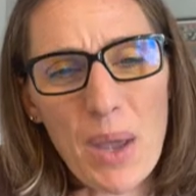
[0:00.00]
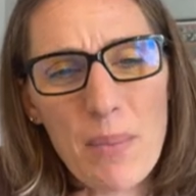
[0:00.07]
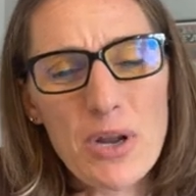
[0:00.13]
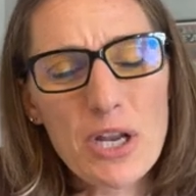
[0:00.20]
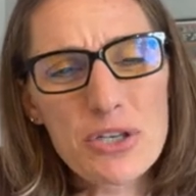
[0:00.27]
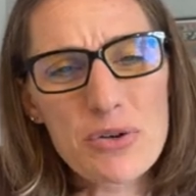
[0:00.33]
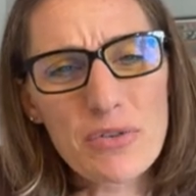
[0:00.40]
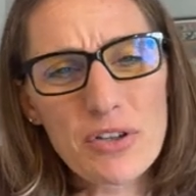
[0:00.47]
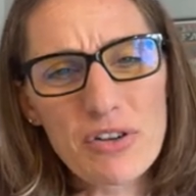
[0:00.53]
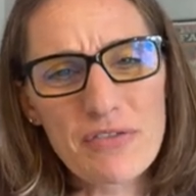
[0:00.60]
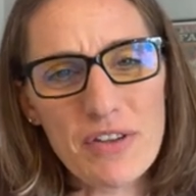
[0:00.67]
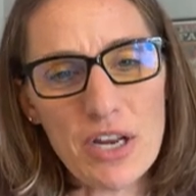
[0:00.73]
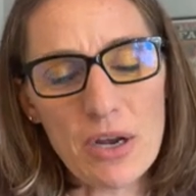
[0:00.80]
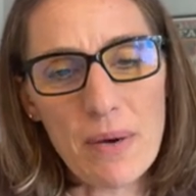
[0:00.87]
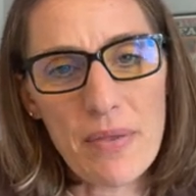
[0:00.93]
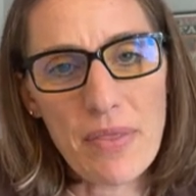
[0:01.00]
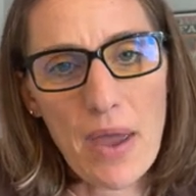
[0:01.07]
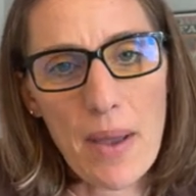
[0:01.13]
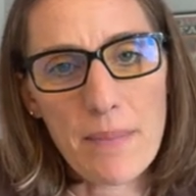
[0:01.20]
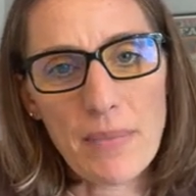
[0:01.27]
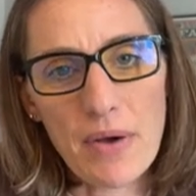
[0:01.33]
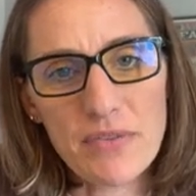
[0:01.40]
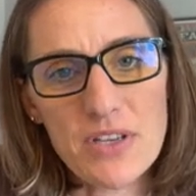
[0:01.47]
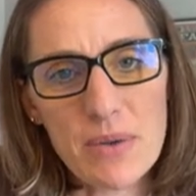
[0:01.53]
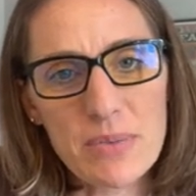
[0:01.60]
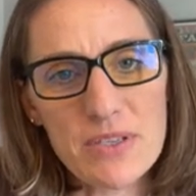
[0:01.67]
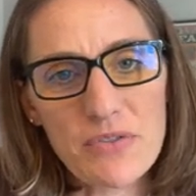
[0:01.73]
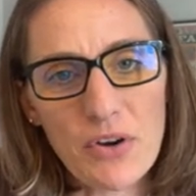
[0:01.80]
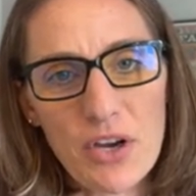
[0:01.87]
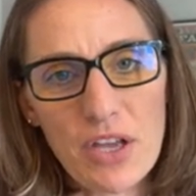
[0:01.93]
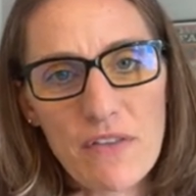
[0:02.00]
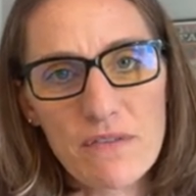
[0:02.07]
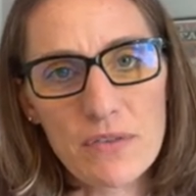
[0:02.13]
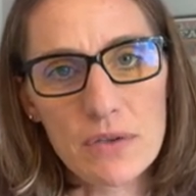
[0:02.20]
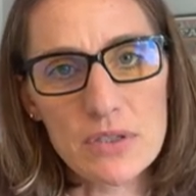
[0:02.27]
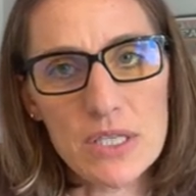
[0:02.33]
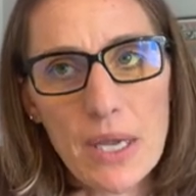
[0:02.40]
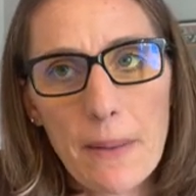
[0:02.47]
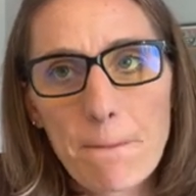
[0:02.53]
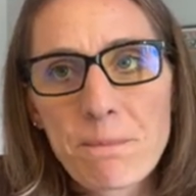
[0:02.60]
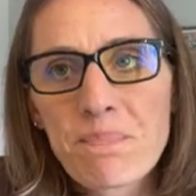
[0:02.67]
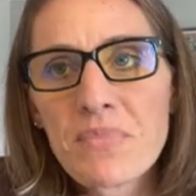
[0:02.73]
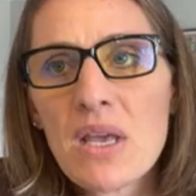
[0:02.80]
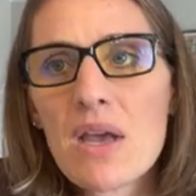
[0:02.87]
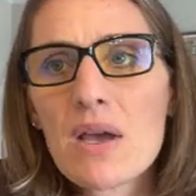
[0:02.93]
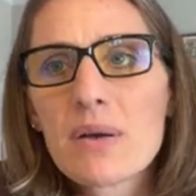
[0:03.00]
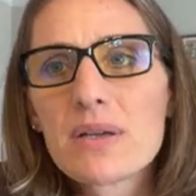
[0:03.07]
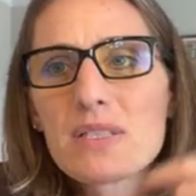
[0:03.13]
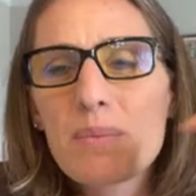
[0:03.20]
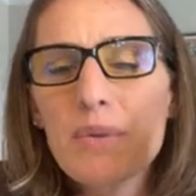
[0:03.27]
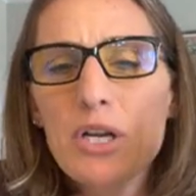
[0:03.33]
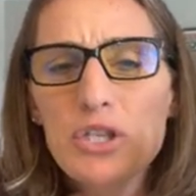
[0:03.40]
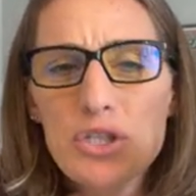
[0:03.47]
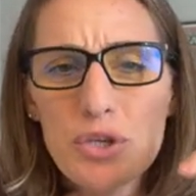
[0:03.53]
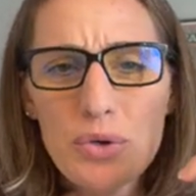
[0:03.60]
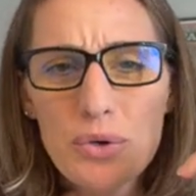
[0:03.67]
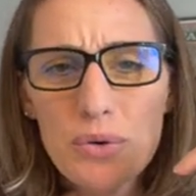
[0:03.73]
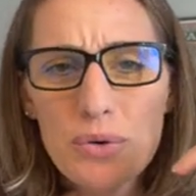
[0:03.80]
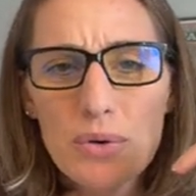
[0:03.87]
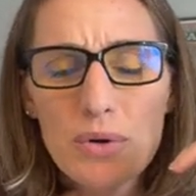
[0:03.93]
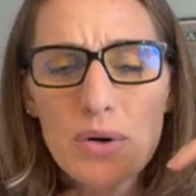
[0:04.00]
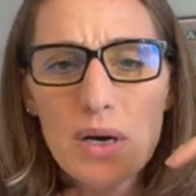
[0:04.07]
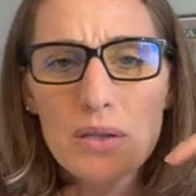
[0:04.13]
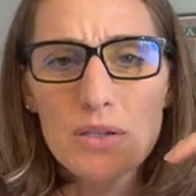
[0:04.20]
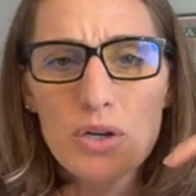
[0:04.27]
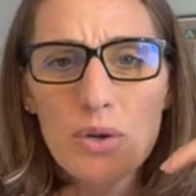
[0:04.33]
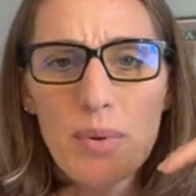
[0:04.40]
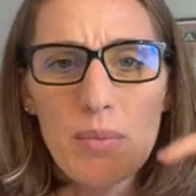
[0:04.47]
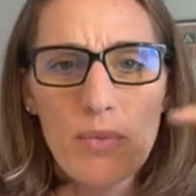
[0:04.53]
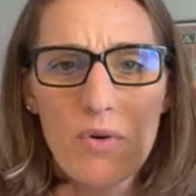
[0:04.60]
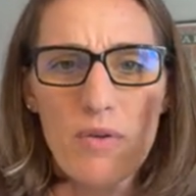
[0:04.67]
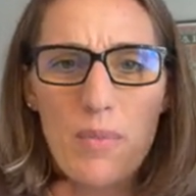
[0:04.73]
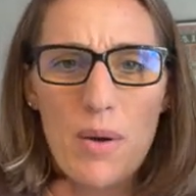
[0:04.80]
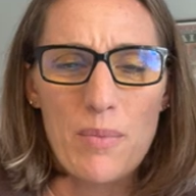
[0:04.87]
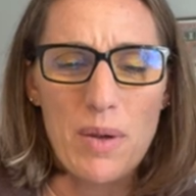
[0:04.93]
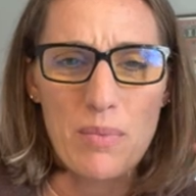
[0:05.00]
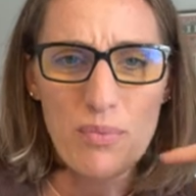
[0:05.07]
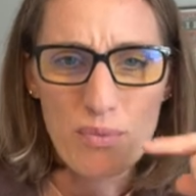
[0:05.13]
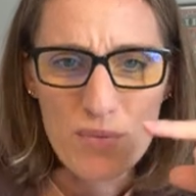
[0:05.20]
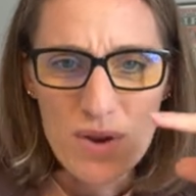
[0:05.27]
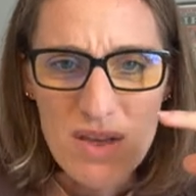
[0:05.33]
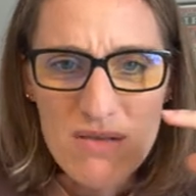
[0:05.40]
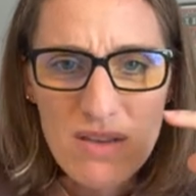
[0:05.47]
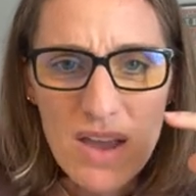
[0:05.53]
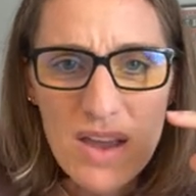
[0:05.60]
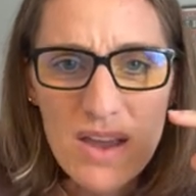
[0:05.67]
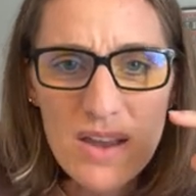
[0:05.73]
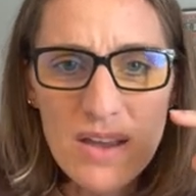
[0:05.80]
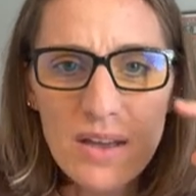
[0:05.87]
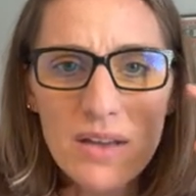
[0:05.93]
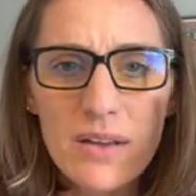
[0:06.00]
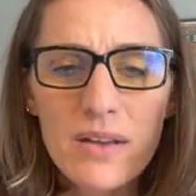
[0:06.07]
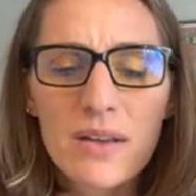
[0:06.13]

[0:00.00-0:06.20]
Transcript: I'm gonna do a little video on that. Mouth tape is very confusing because I'm gonna do a little bit more about my breathing